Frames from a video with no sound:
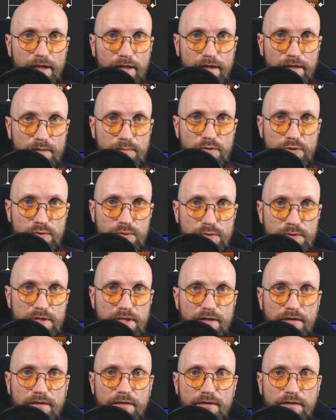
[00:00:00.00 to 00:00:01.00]
I'm
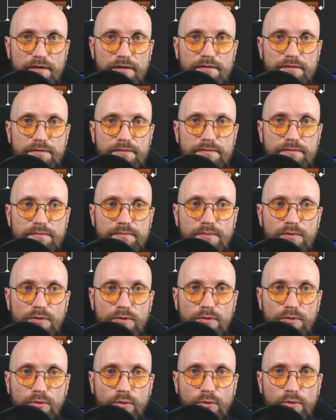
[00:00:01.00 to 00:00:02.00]
using
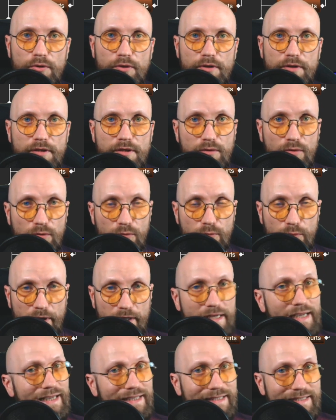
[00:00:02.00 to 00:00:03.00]
lore that
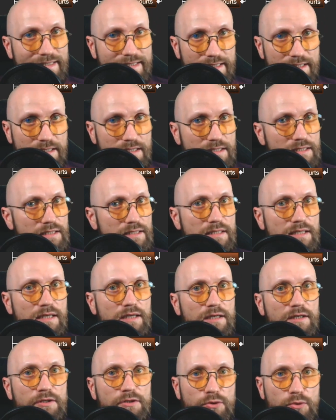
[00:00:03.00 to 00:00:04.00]
already exists
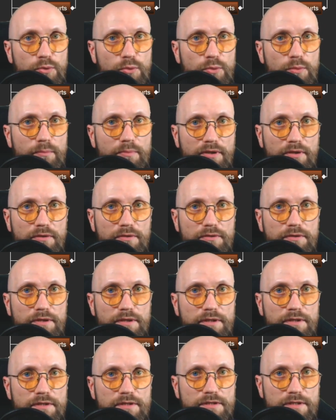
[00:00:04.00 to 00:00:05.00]
to build
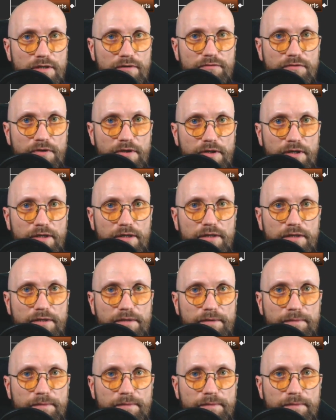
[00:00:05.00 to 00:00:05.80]
something